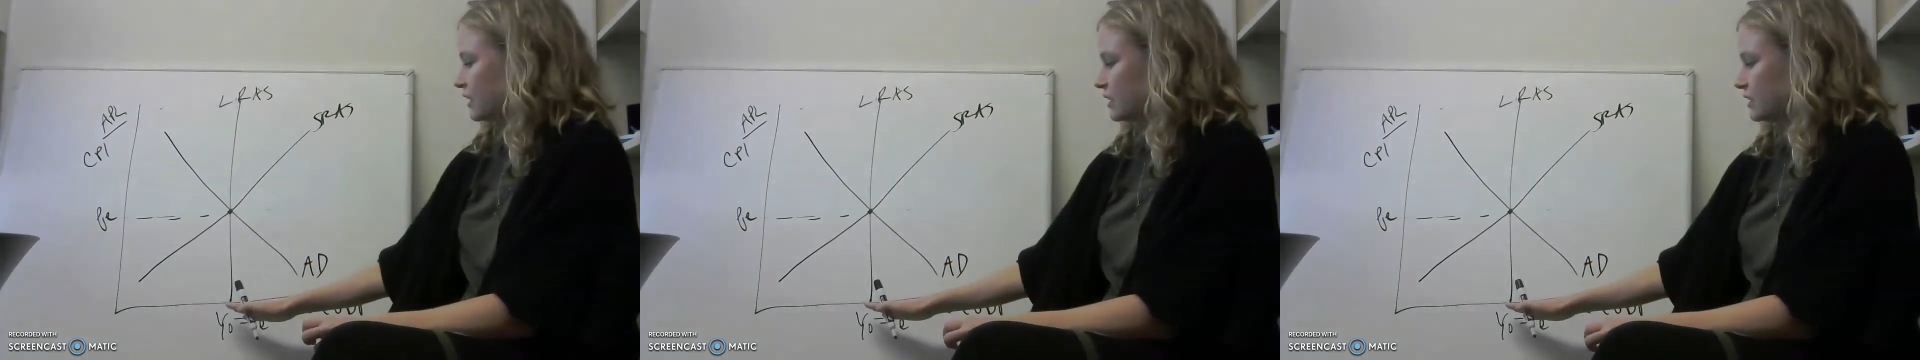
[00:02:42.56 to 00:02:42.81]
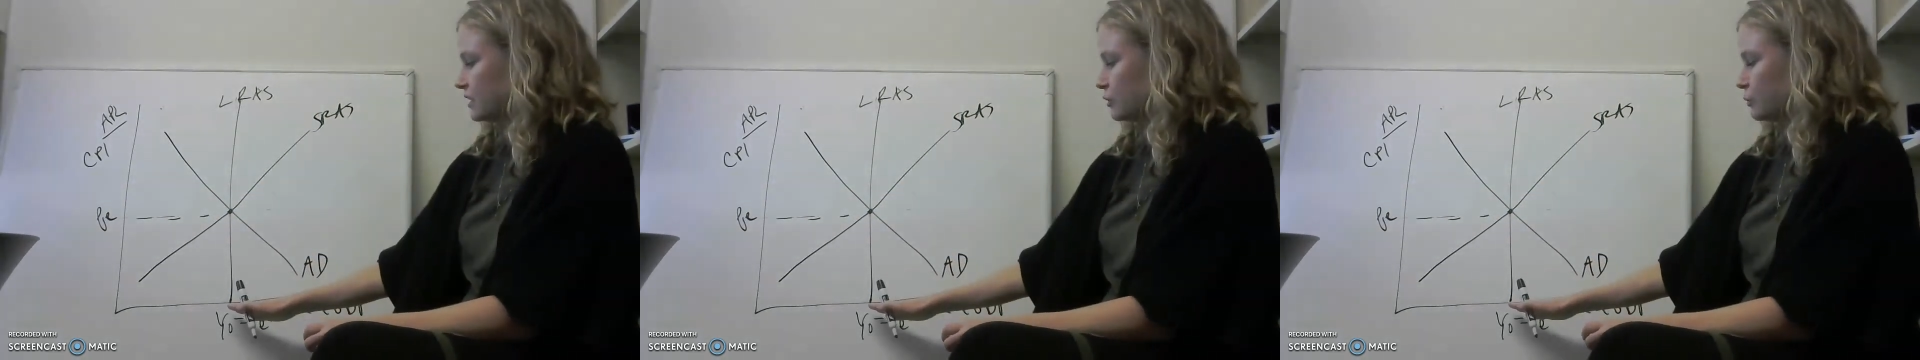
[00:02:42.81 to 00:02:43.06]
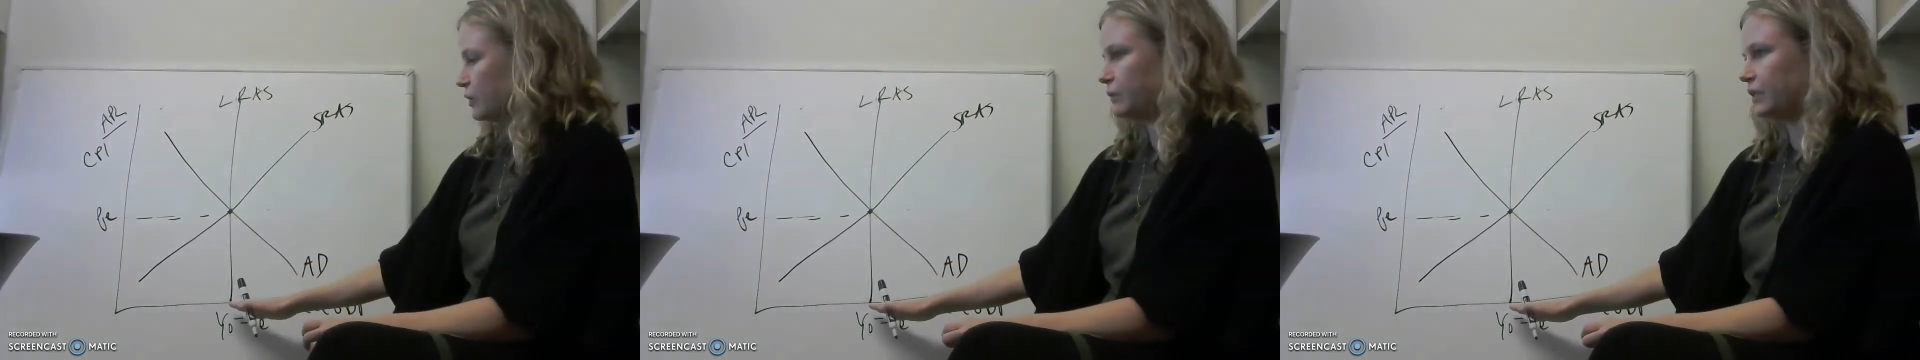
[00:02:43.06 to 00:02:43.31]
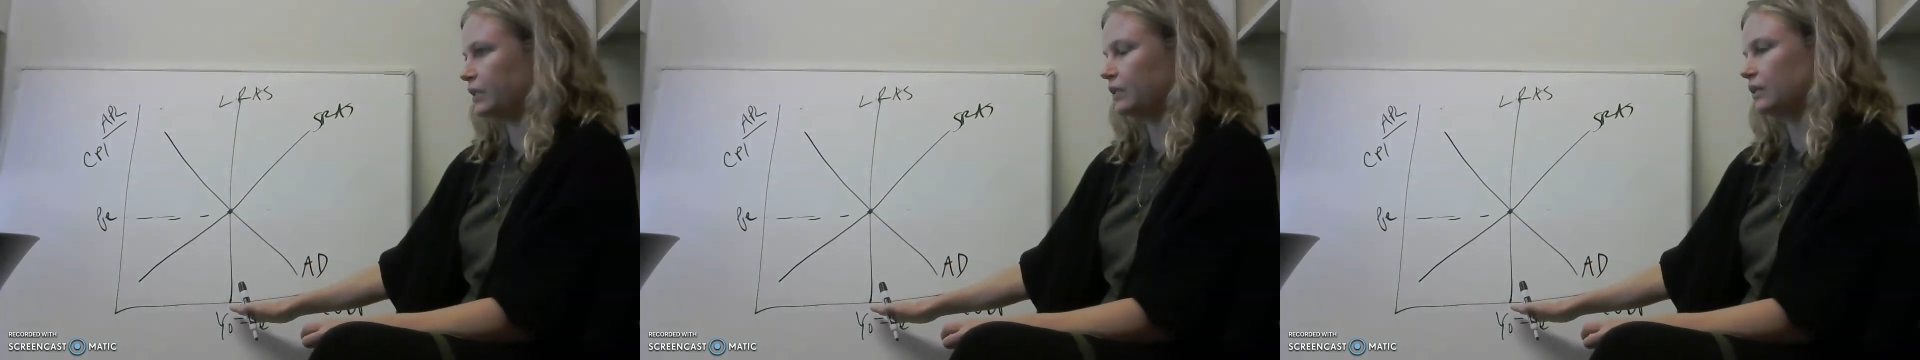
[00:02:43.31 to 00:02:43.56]
is
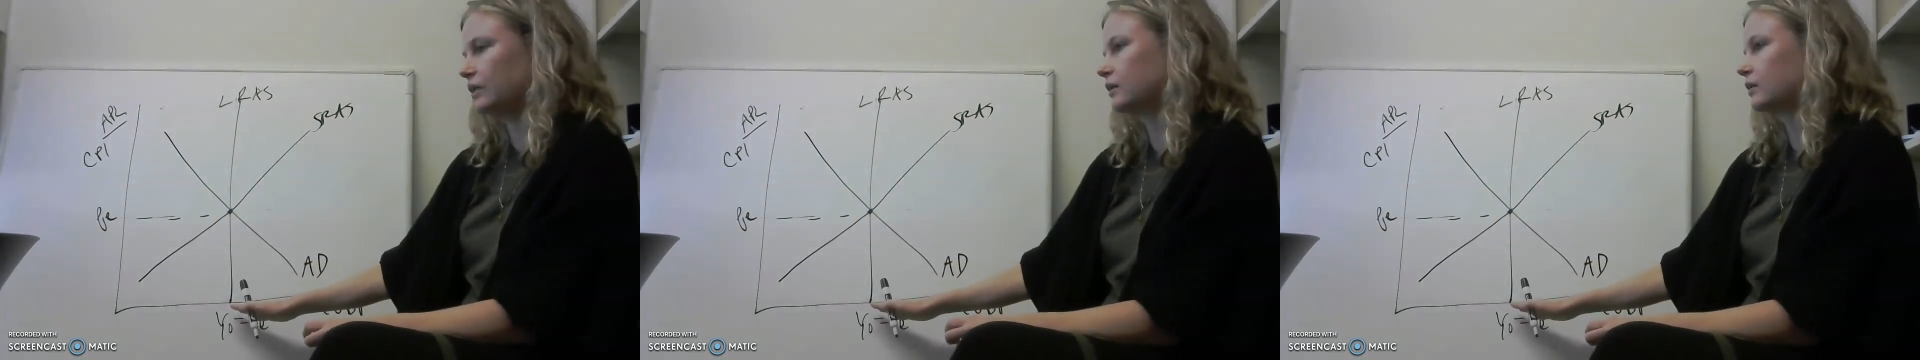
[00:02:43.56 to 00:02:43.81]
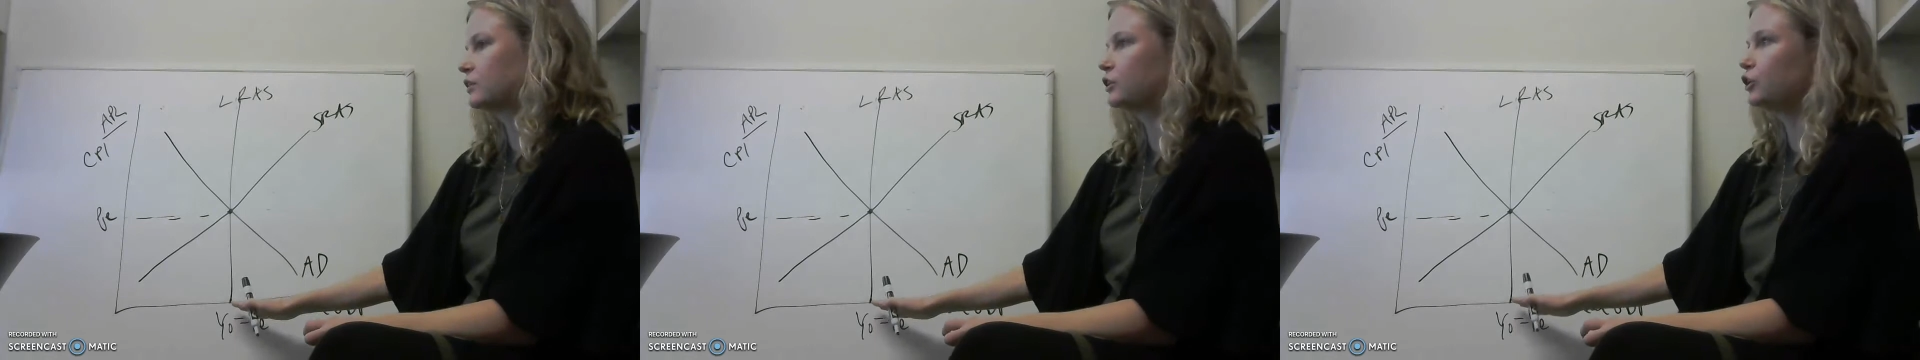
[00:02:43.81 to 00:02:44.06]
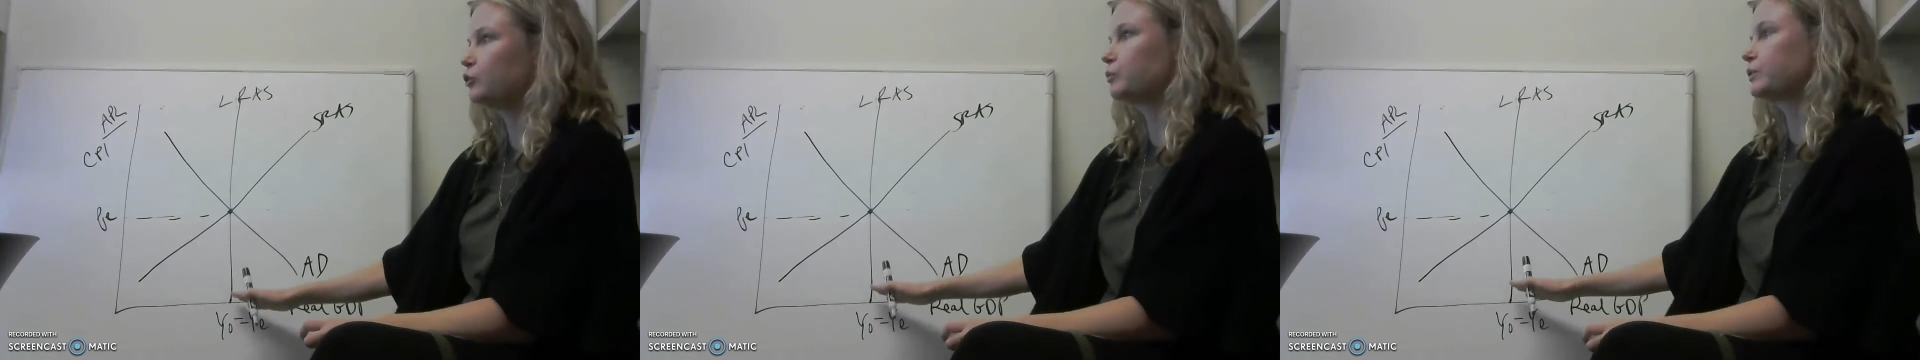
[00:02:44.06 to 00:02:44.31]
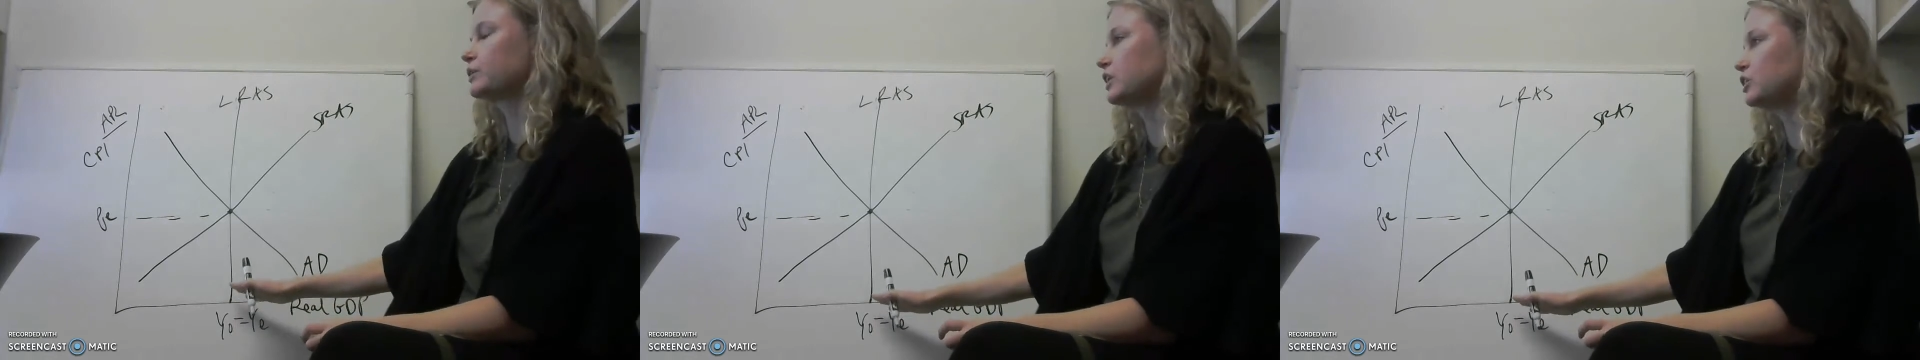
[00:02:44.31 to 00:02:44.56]
maybe 2%
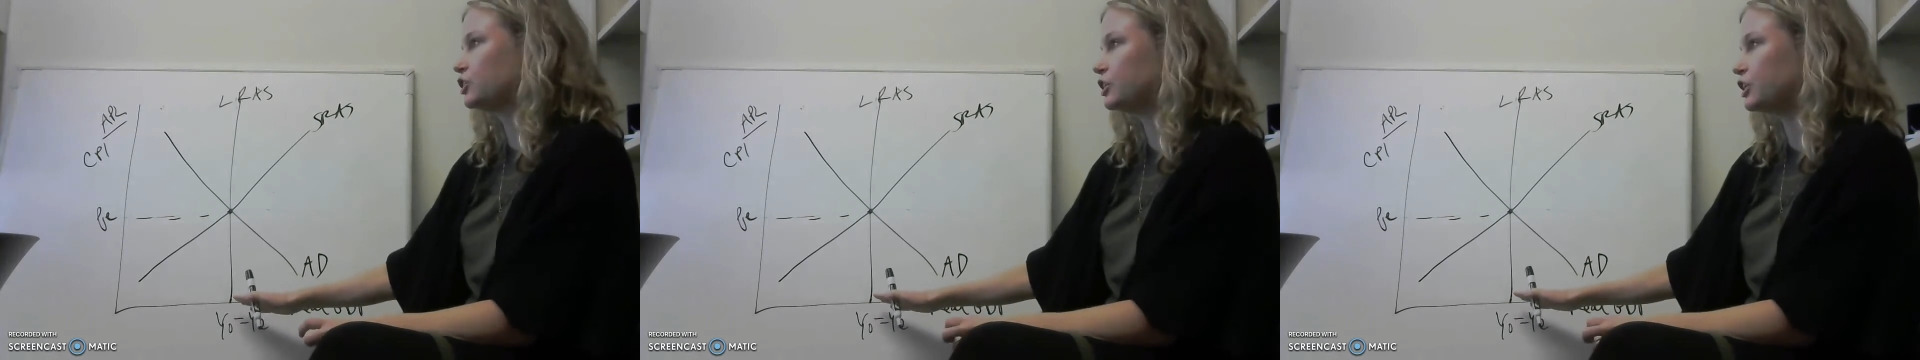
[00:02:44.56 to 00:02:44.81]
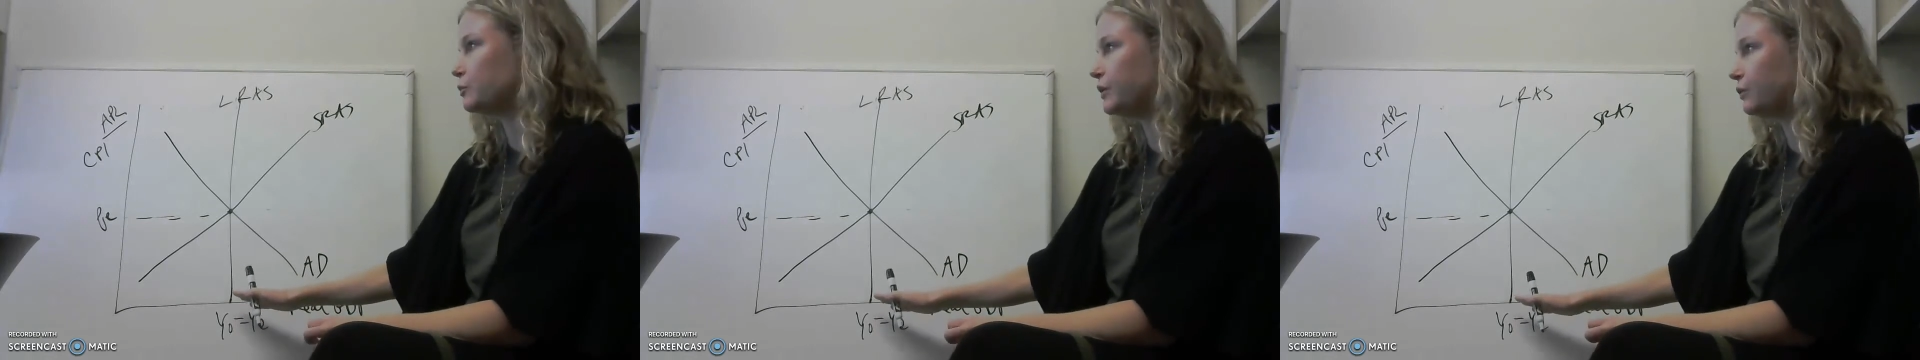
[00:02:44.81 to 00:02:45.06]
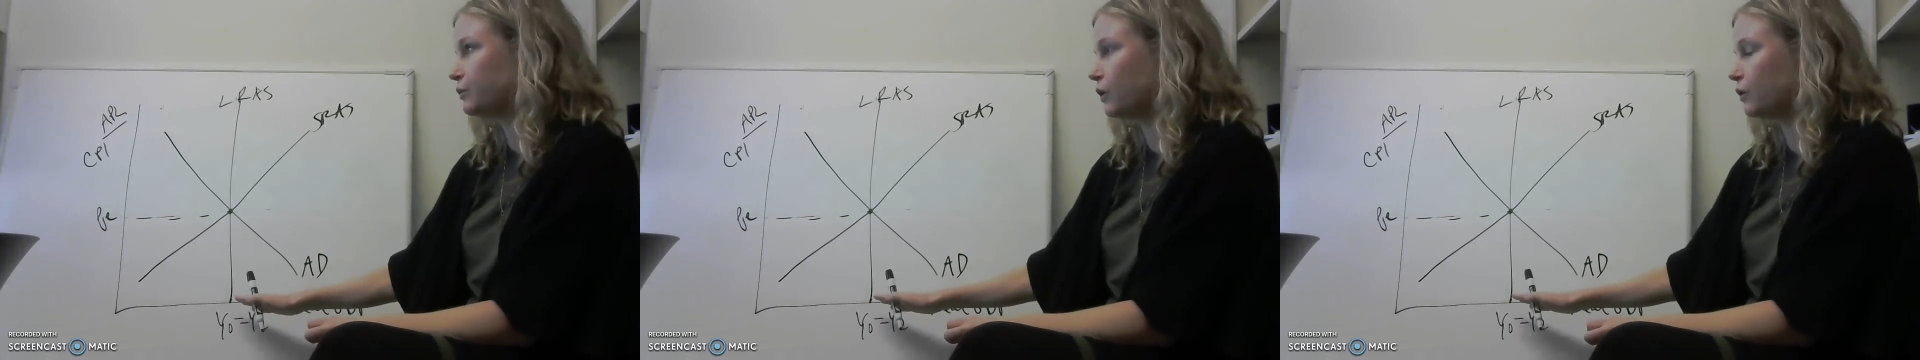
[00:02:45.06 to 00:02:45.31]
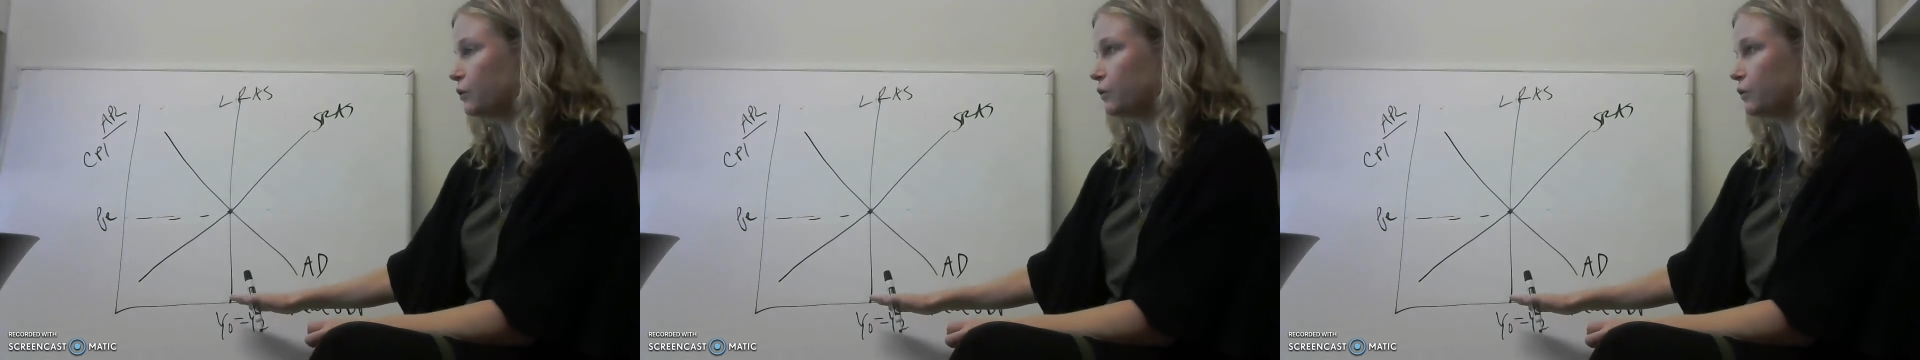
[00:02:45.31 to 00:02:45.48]
GDP growth,